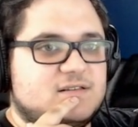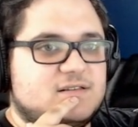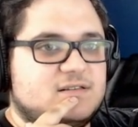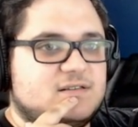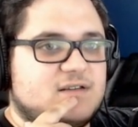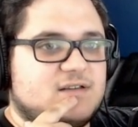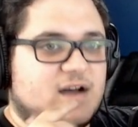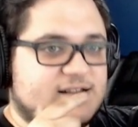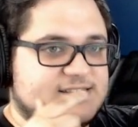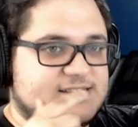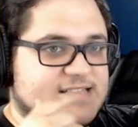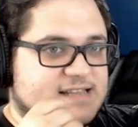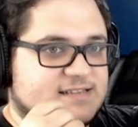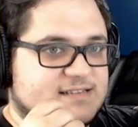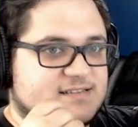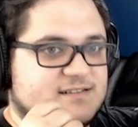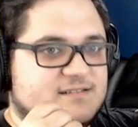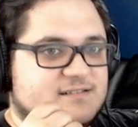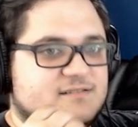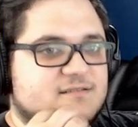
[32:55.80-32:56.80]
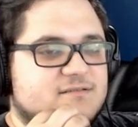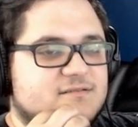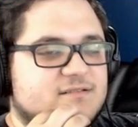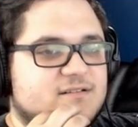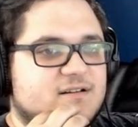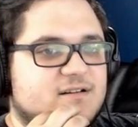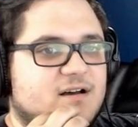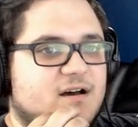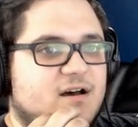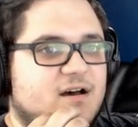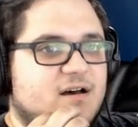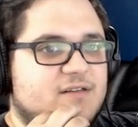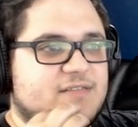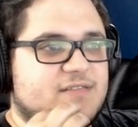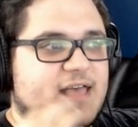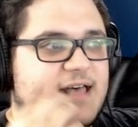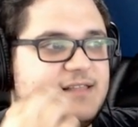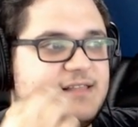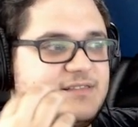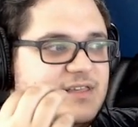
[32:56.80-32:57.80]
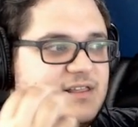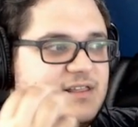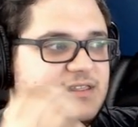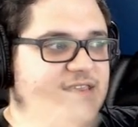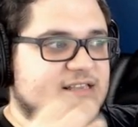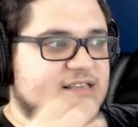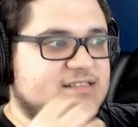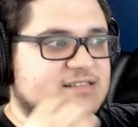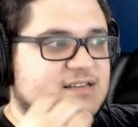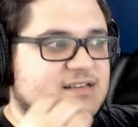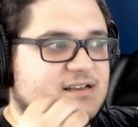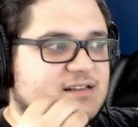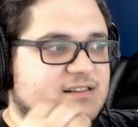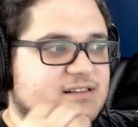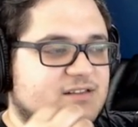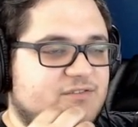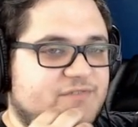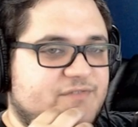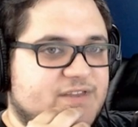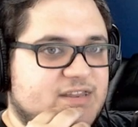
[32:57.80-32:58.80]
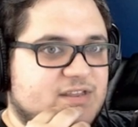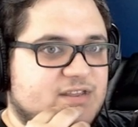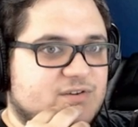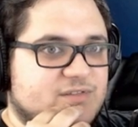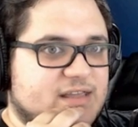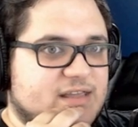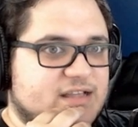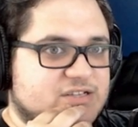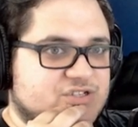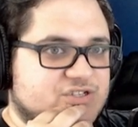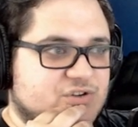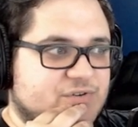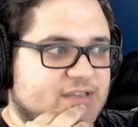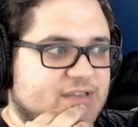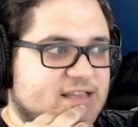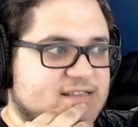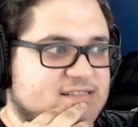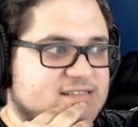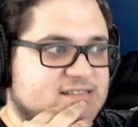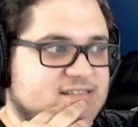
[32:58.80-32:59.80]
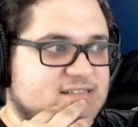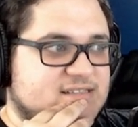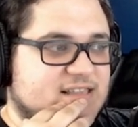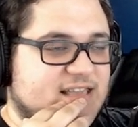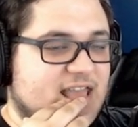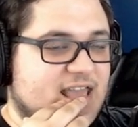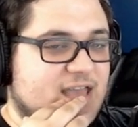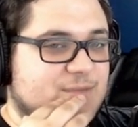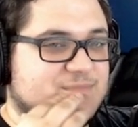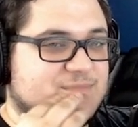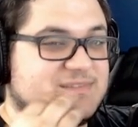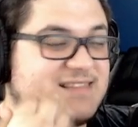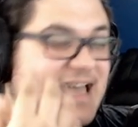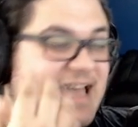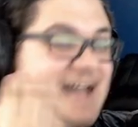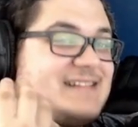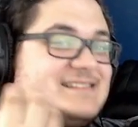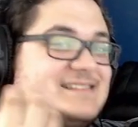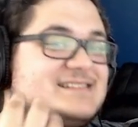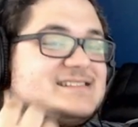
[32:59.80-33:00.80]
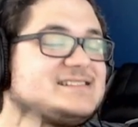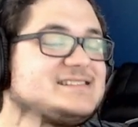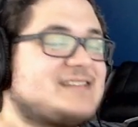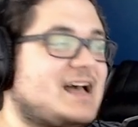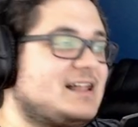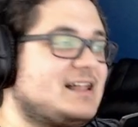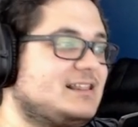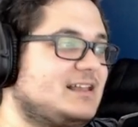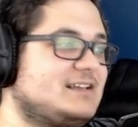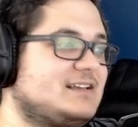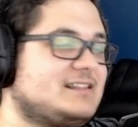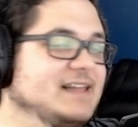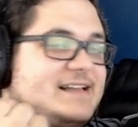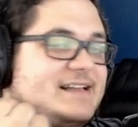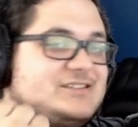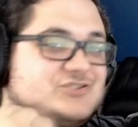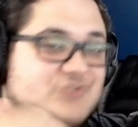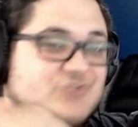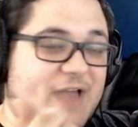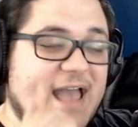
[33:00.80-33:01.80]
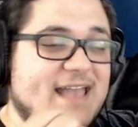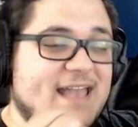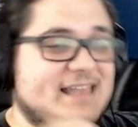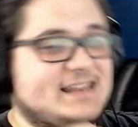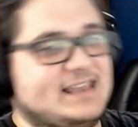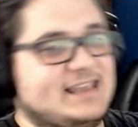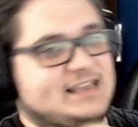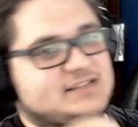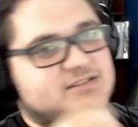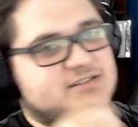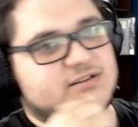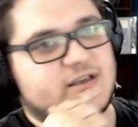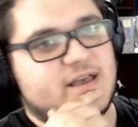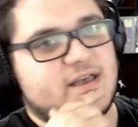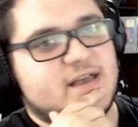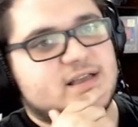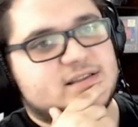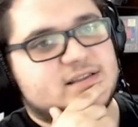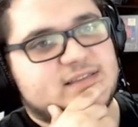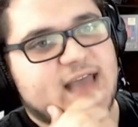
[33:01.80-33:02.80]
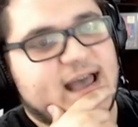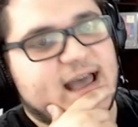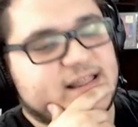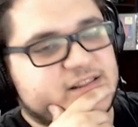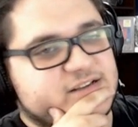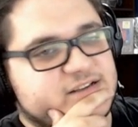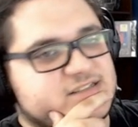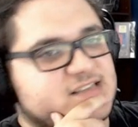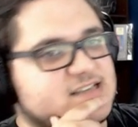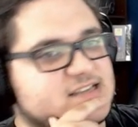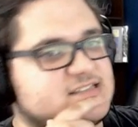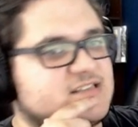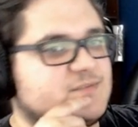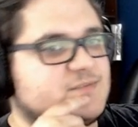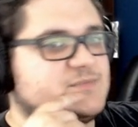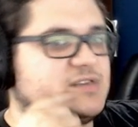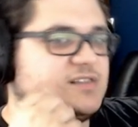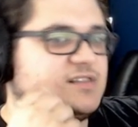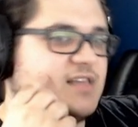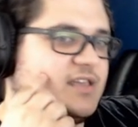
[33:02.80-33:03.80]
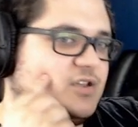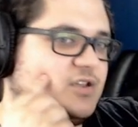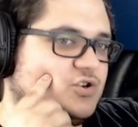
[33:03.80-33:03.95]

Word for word: content, the leaked little video that showcased the game. That does not look like Dragon Age. That looks like something that you're